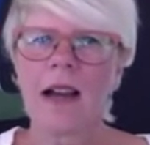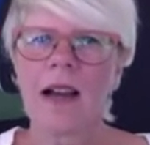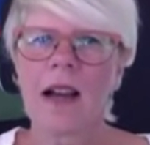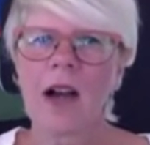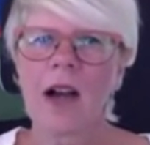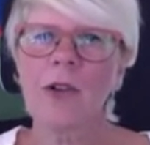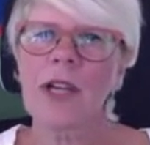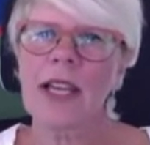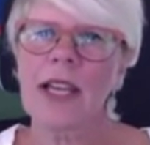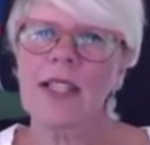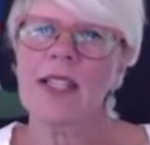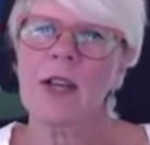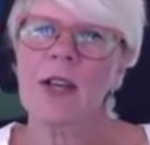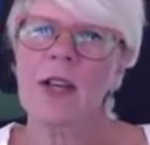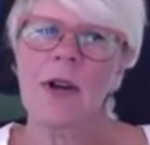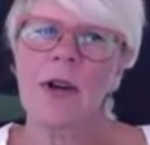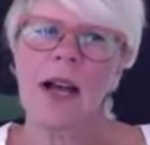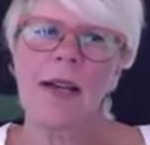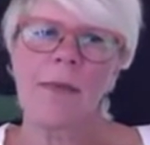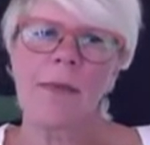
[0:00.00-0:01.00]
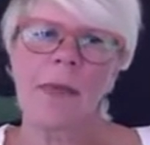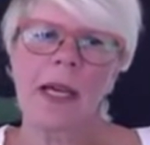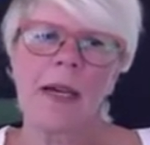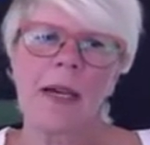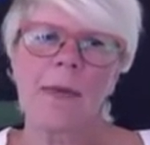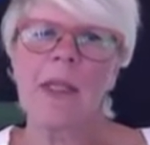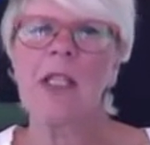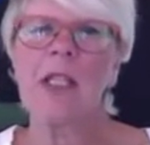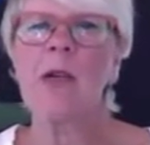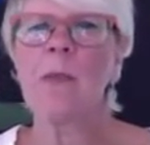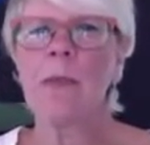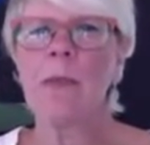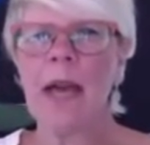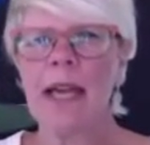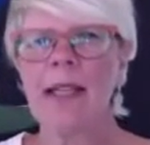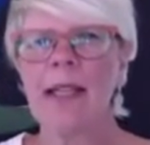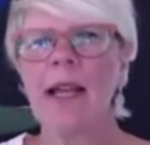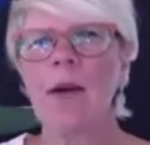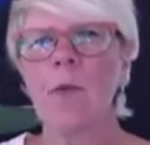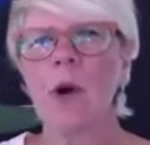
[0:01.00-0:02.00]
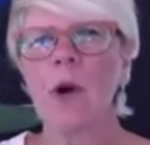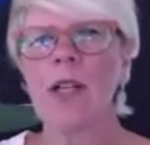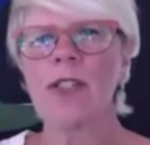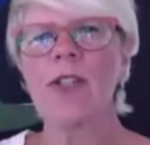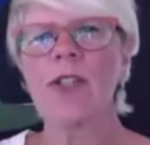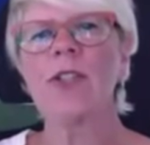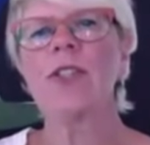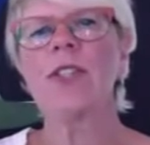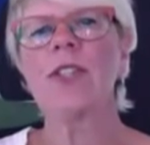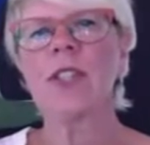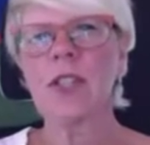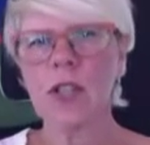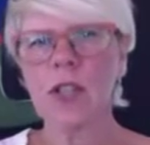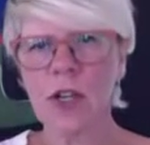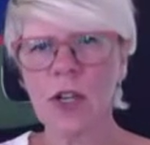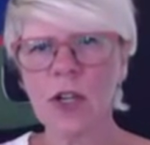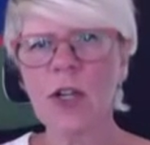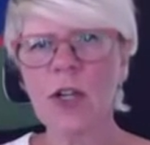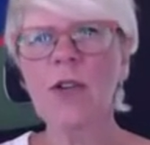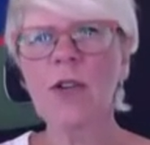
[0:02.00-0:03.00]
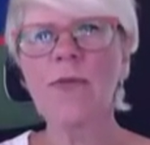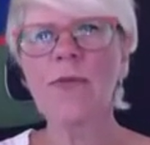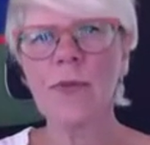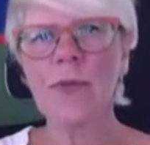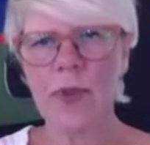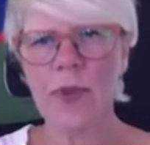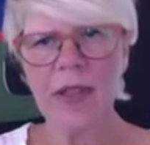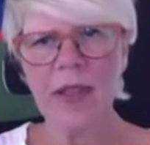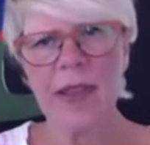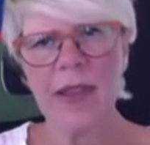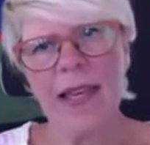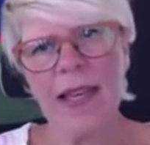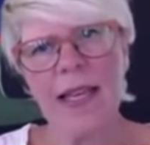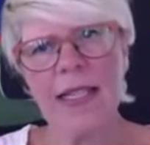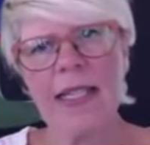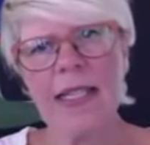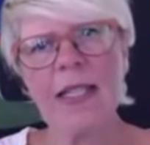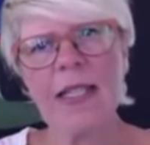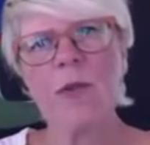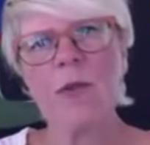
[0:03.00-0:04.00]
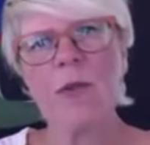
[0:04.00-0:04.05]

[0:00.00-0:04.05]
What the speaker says: Okay, so I mean, you may not want to serve this